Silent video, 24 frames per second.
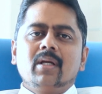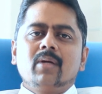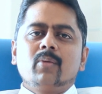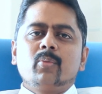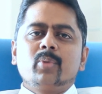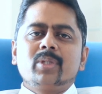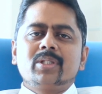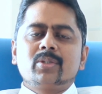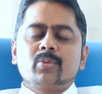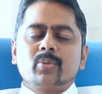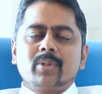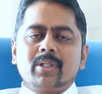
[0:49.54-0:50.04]

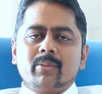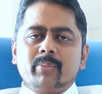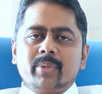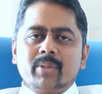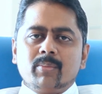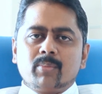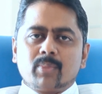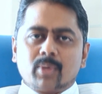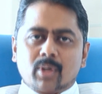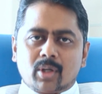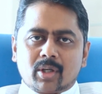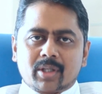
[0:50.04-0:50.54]
which will be
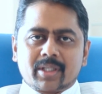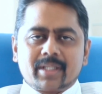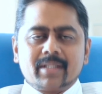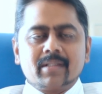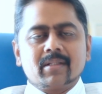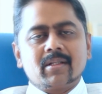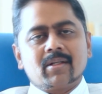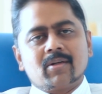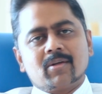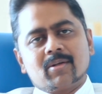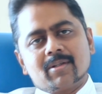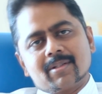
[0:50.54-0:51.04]
blocking
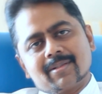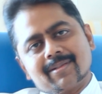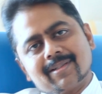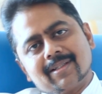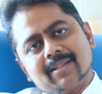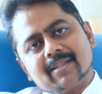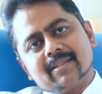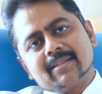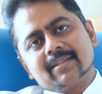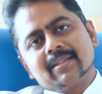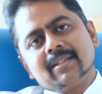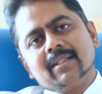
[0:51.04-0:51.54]
the
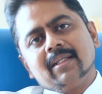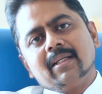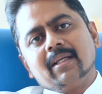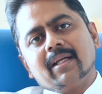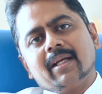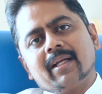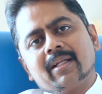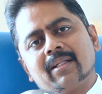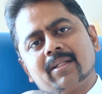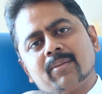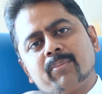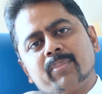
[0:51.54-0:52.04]
nostrils
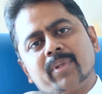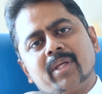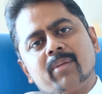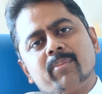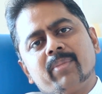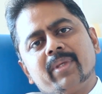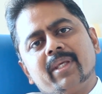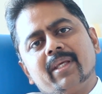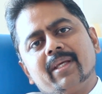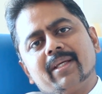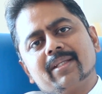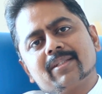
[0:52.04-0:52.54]
and the
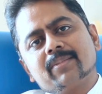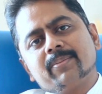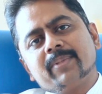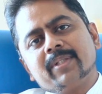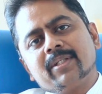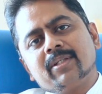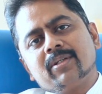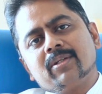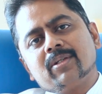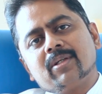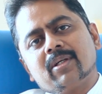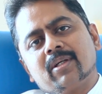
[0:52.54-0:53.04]
baby has
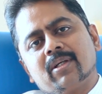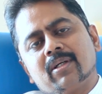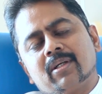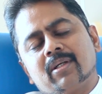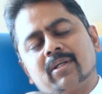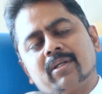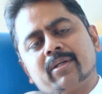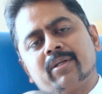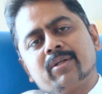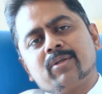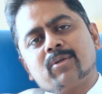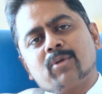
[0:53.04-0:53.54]
been
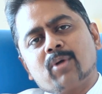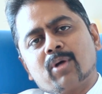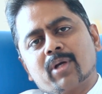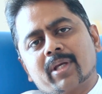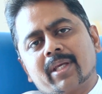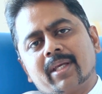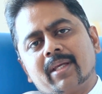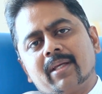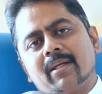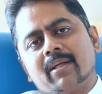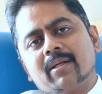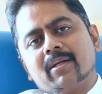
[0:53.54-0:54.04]
uh,
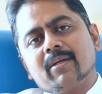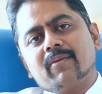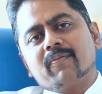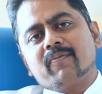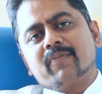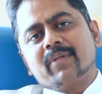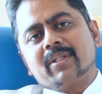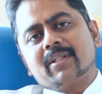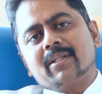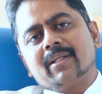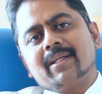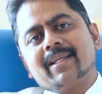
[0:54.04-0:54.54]
talking
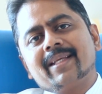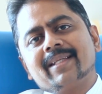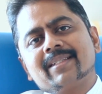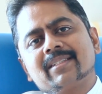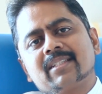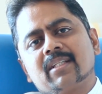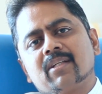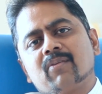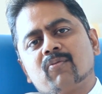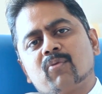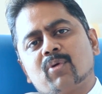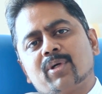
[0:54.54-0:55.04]
with the
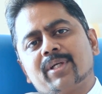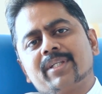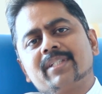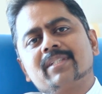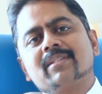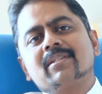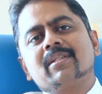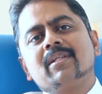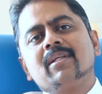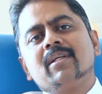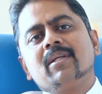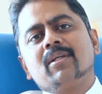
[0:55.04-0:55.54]
nasal
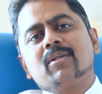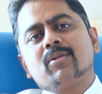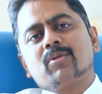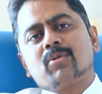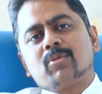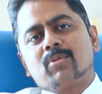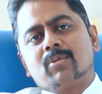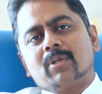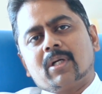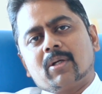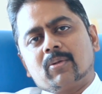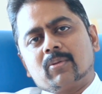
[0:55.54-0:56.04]
voice
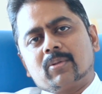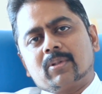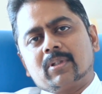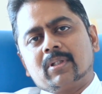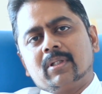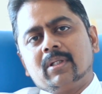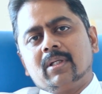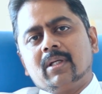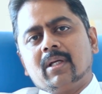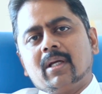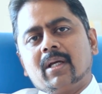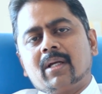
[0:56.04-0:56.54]
throughout
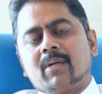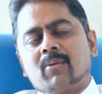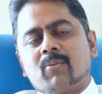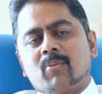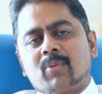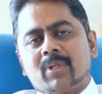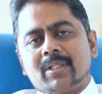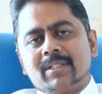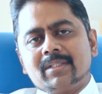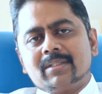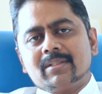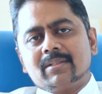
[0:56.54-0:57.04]
and
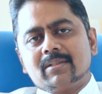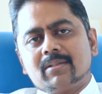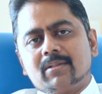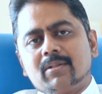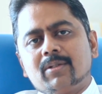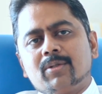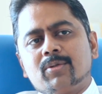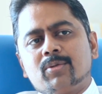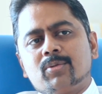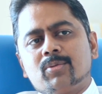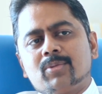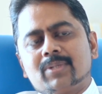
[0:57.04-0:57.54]
once
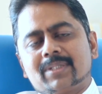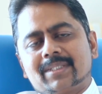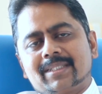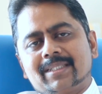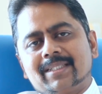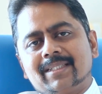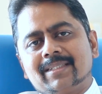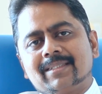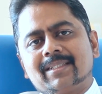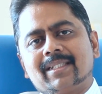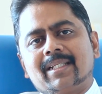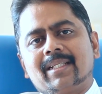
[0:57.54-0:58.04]
you do a
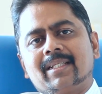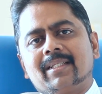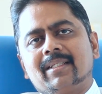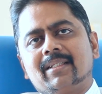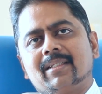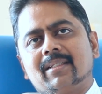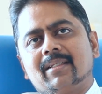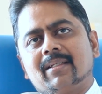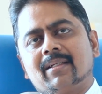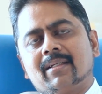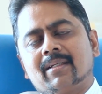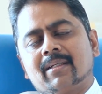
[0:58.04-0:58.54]
surgery
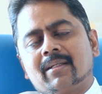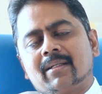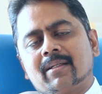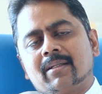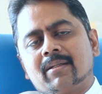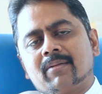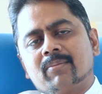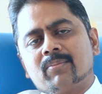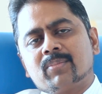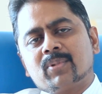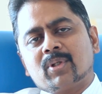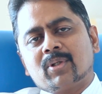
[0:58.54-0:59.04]

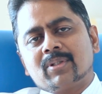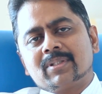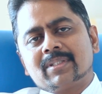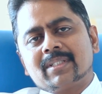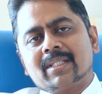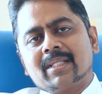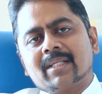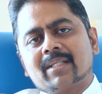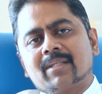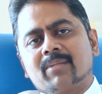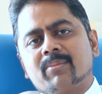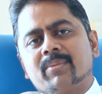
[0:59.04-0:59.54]
uh,
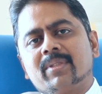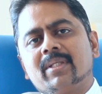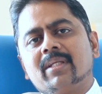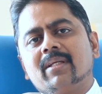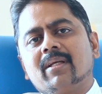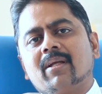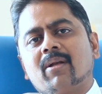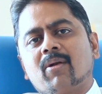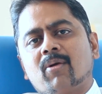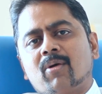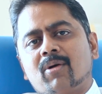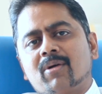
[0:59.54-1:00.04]
tonsillectomy
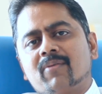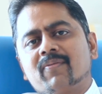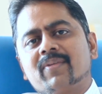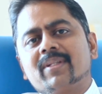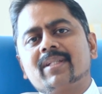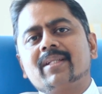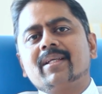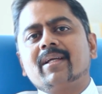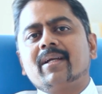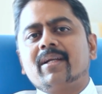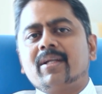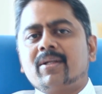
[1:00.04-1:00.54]
along with
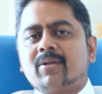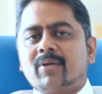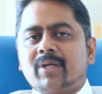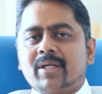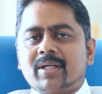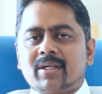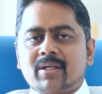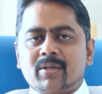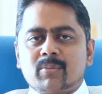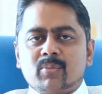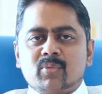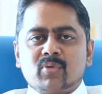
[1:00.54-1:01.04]
the
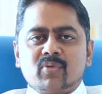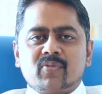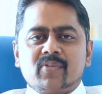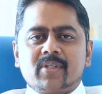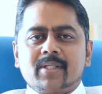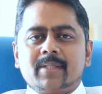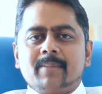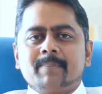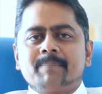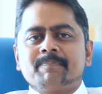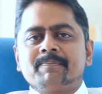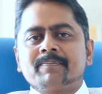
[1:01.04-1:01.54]
adenoid
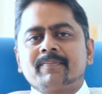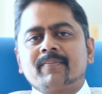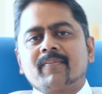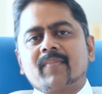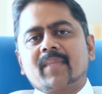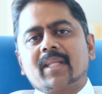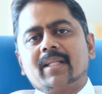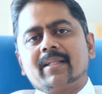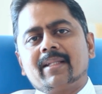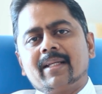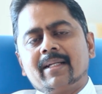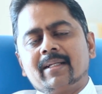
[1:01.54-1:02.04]
removal
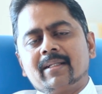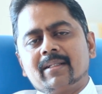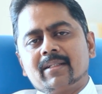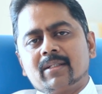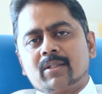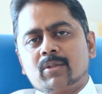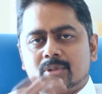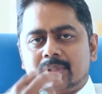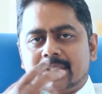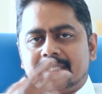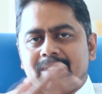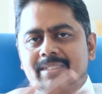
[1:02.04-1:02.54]
then the
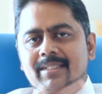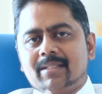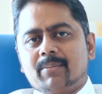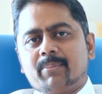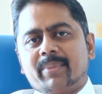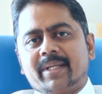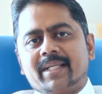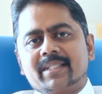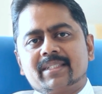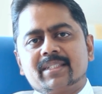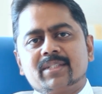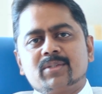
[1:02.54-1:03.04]
nasal
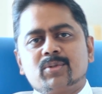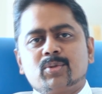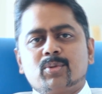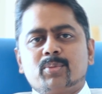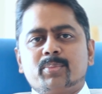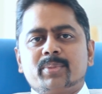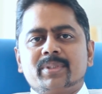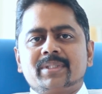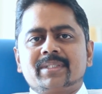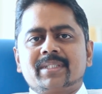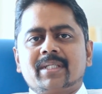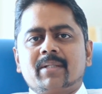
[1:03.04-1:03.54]
passage
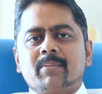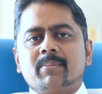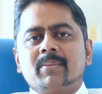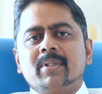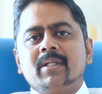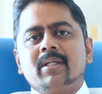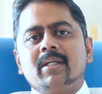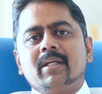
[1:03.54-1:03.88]
opens up